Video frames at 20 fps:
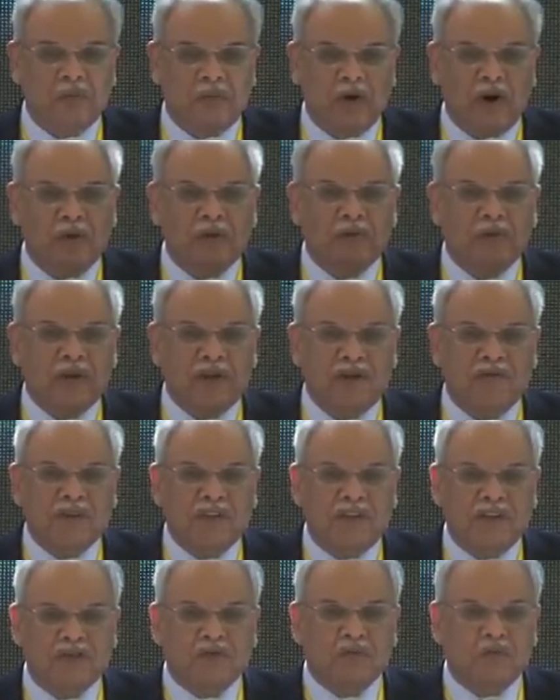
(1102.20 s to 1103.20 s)
probably
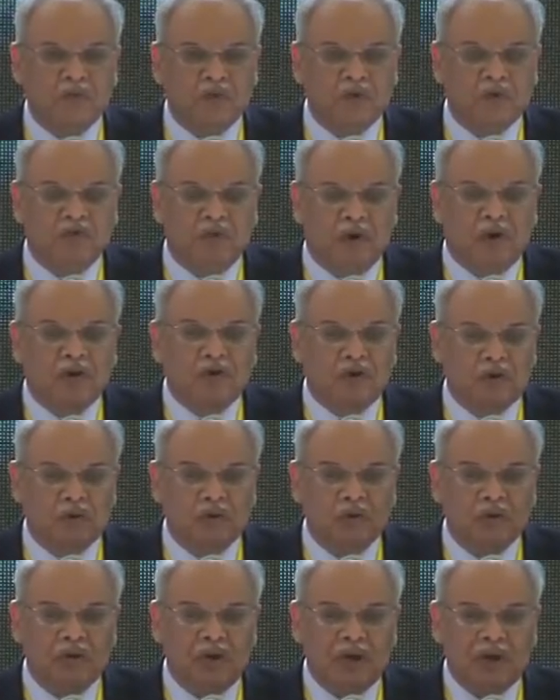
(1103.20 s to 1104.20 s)
with this move want
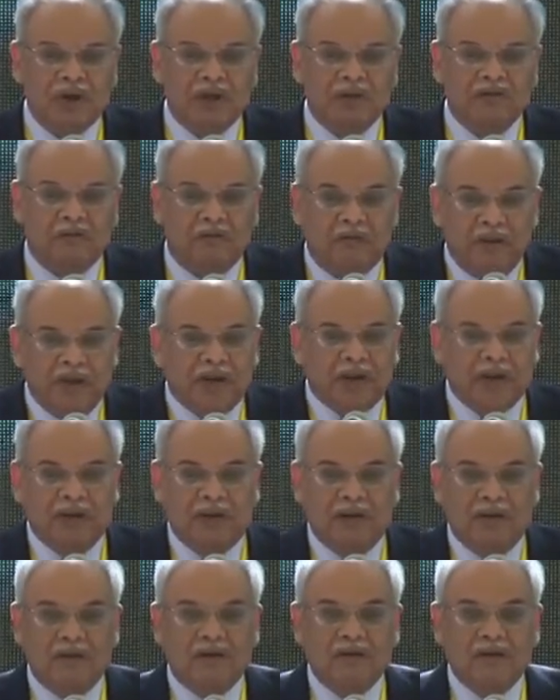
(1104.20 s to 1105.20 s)
to
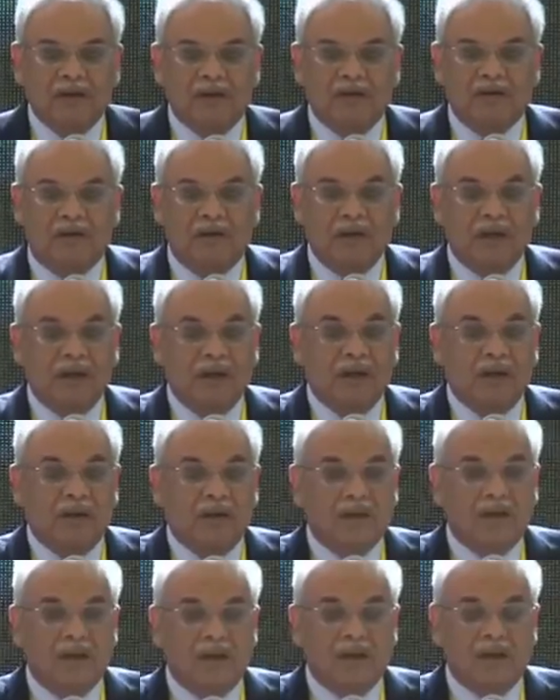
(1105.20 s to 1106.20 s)
weaken the,
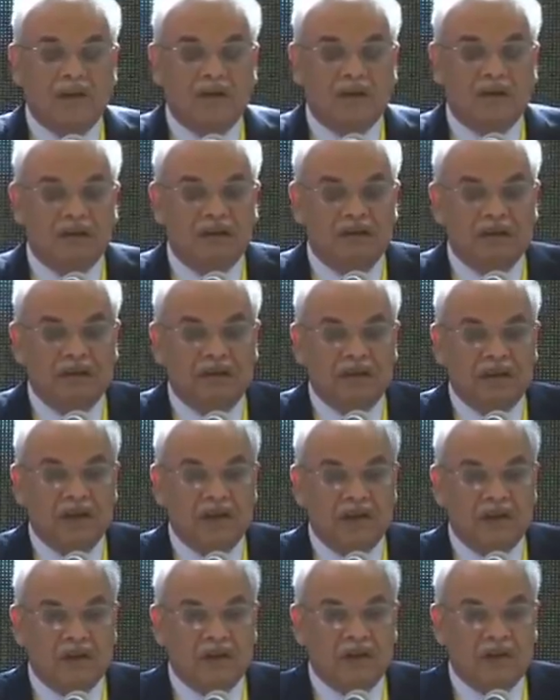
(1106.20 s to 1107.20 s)
uh, the,
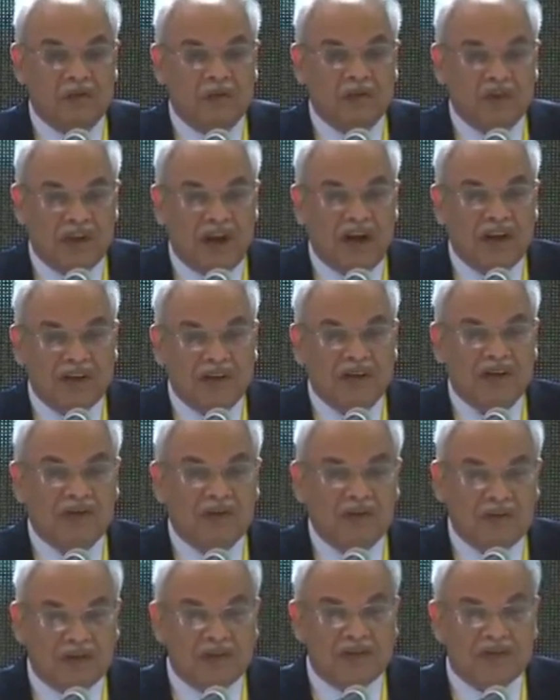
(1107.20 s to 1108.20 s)
the, the
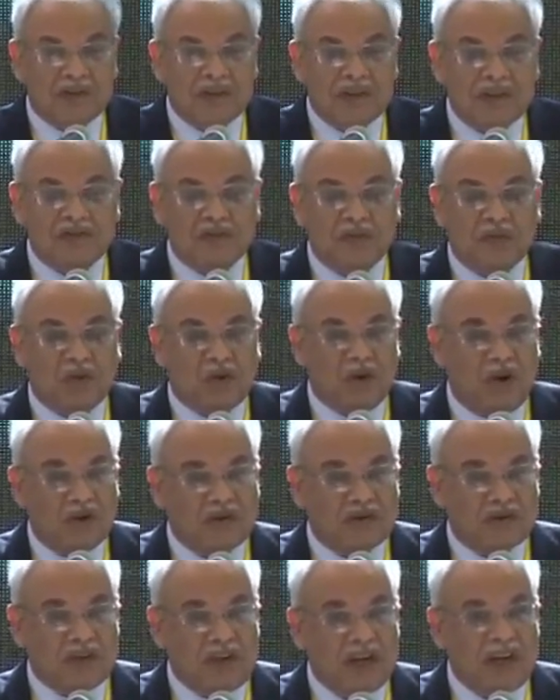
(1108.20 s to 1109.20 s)
Mujahideen resistance
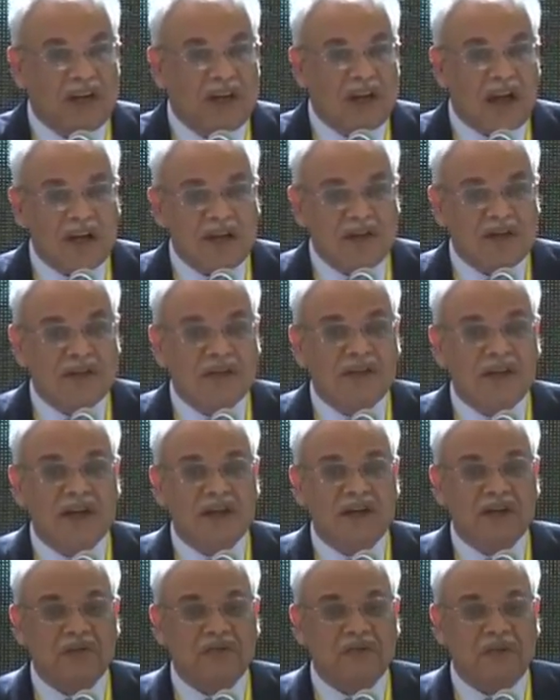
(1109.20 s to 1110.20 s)
because in
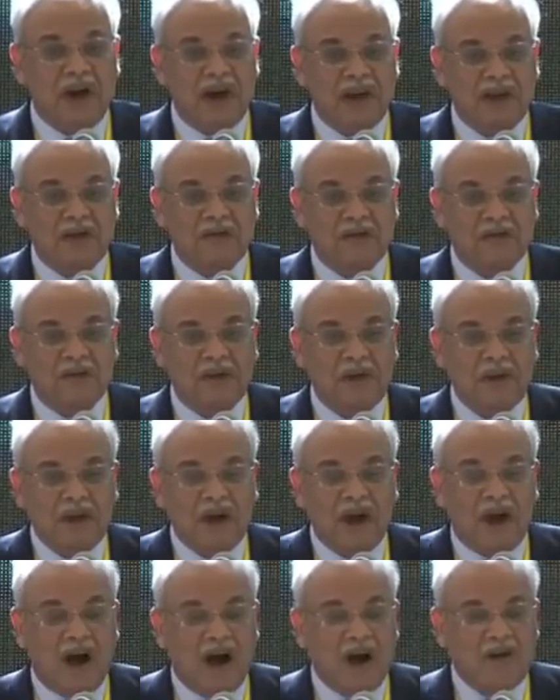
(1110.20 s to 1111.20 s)
1985
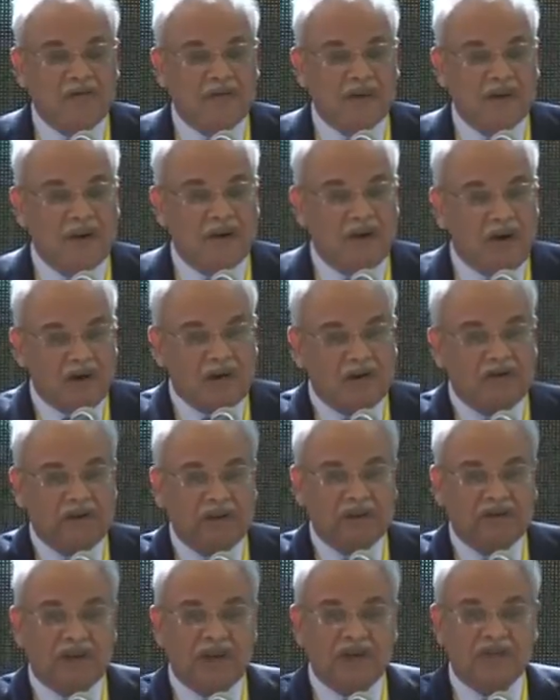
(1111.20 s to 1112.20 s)
after a lot of
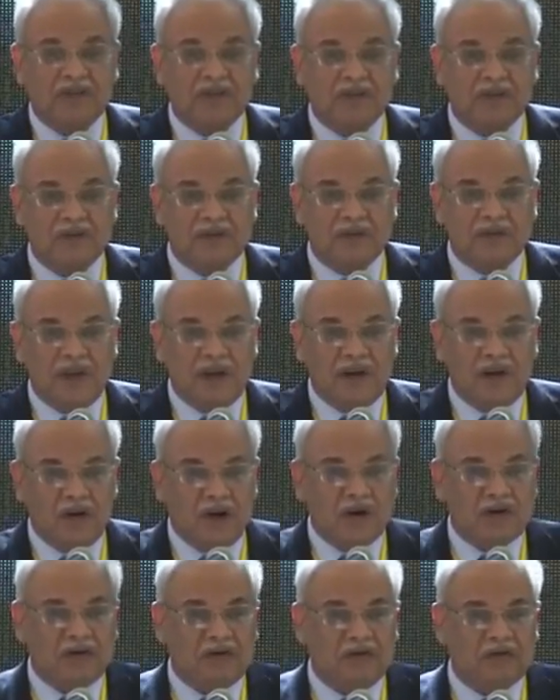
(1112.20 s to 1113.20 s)
discussions and a
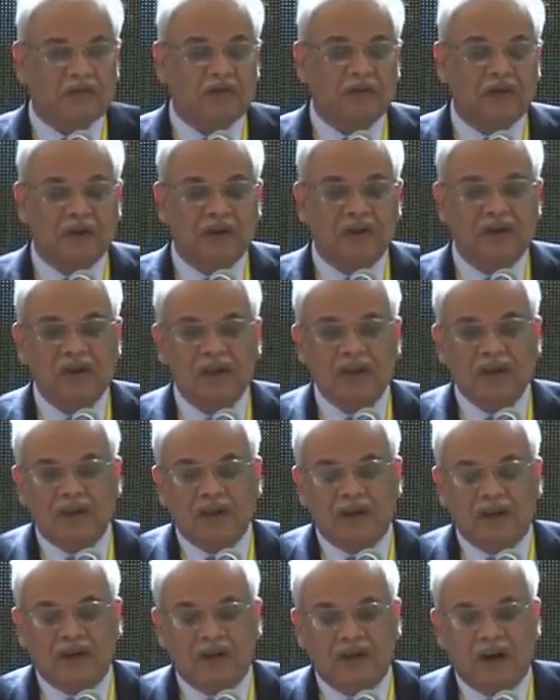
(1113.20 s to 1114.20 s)
lot of, uh,
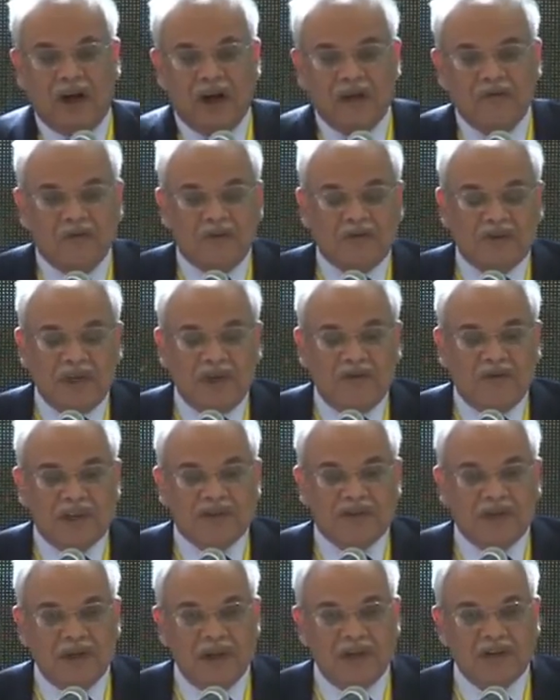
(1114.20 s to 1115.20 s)
uh, I would say,
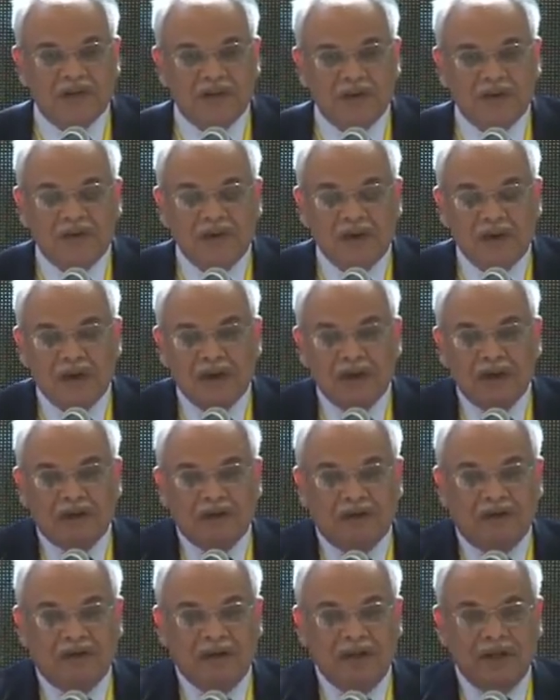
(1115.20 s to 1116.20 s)
vacillation,
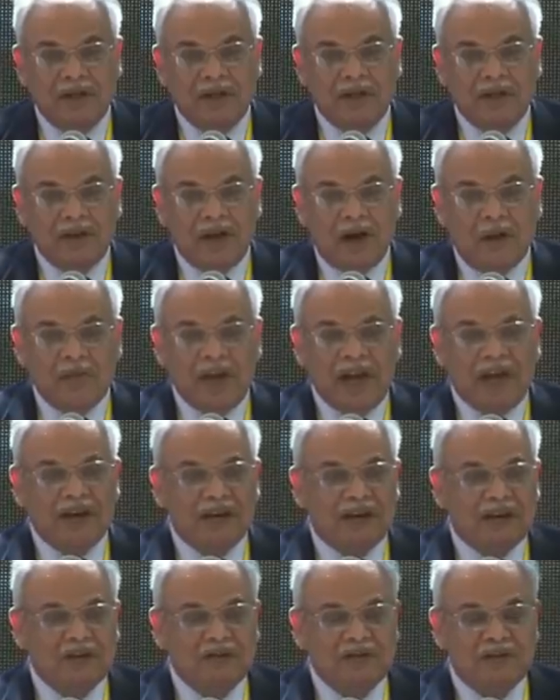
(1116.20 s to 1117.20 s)
the
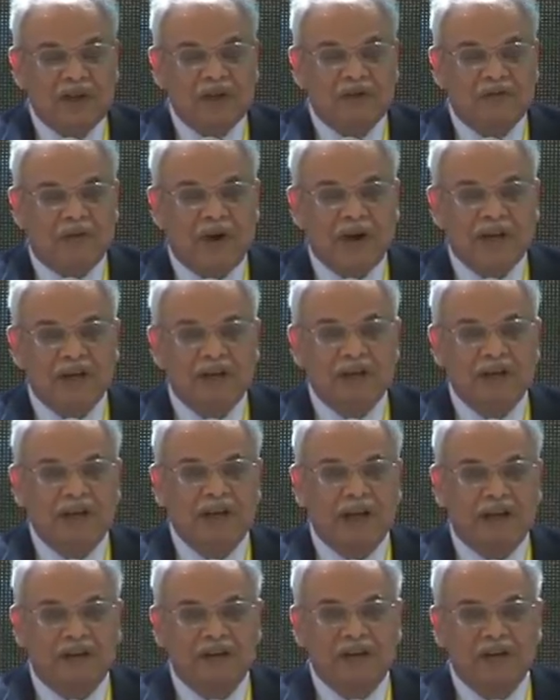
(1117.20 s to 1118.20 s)
Americans had
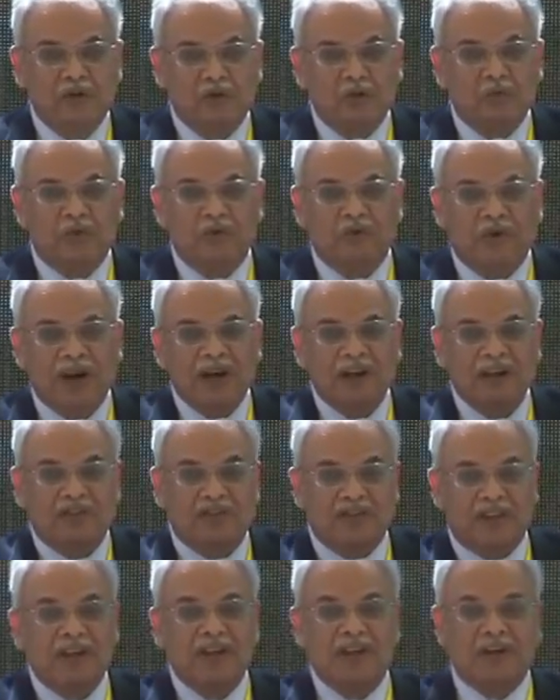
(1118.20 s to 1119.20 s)
finally agreed to provide
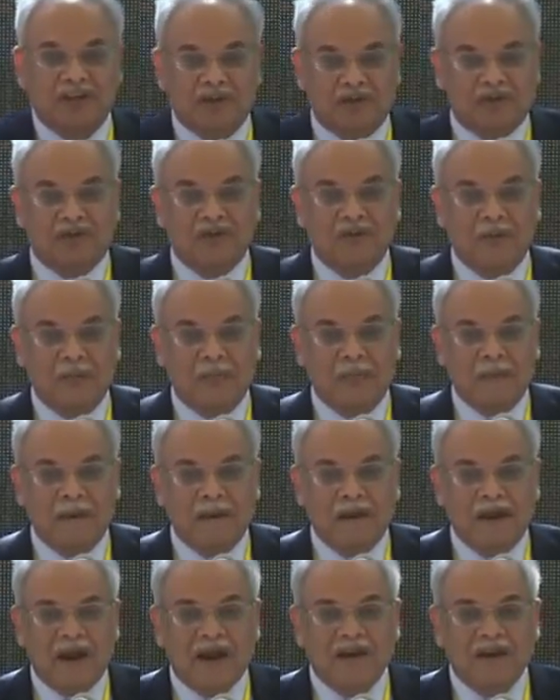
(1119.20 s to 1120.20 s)
stingers.
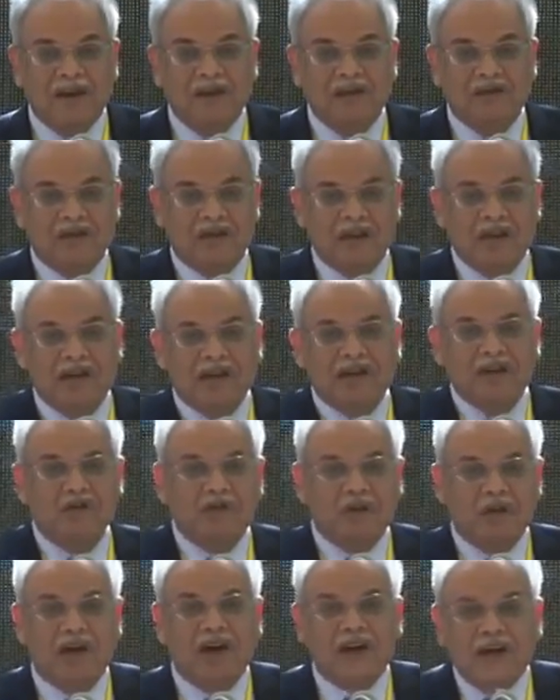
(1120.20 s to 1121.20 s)
And stingers
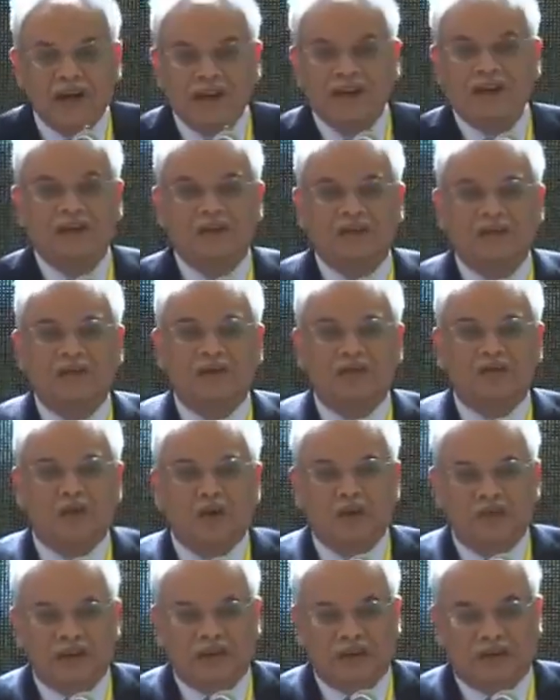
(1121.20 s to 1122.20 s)
were hurting the
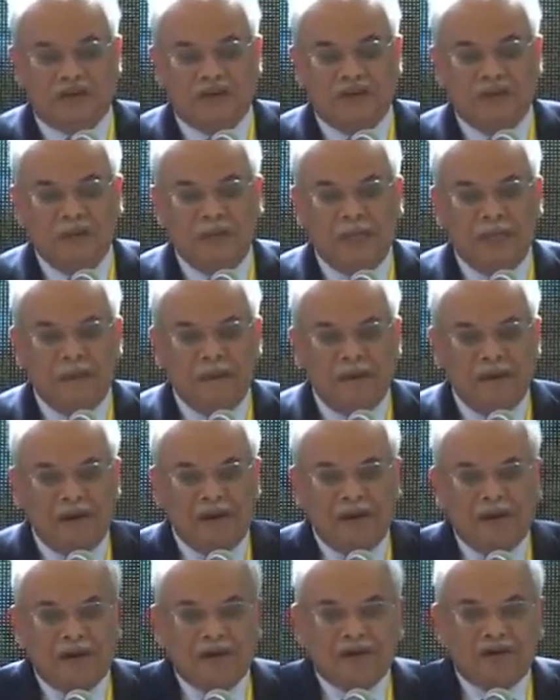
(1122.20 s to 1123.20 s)
Soviets.
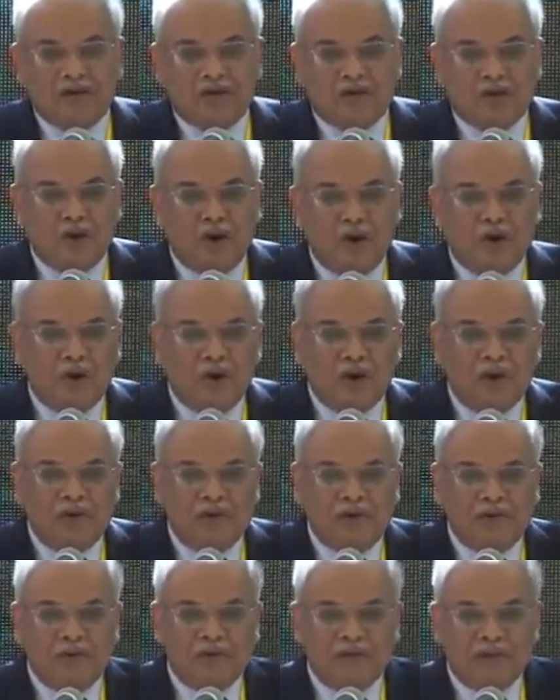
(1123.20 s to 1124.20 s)
Mm. So
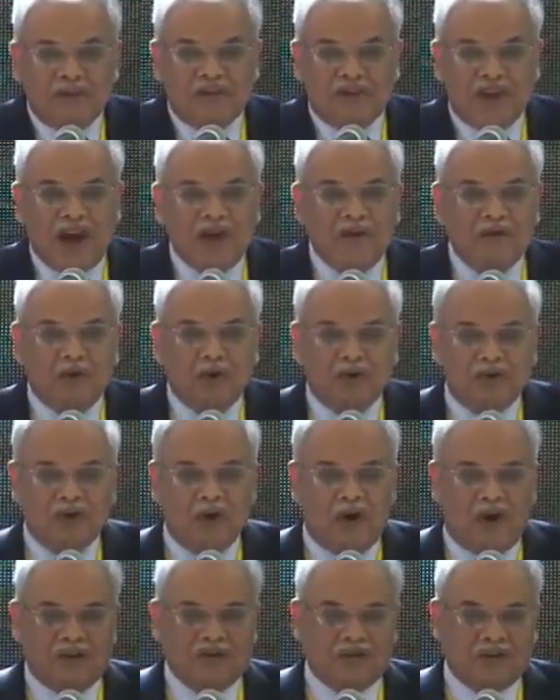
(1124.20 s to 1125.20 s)
time was
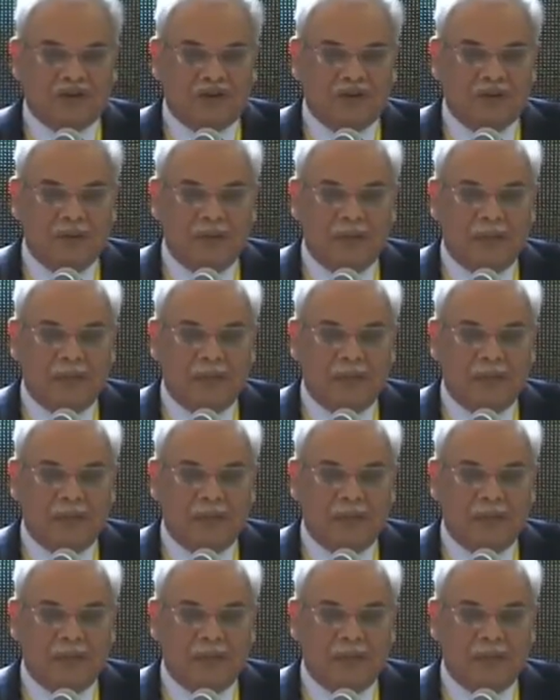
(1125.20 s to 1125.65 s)
lost.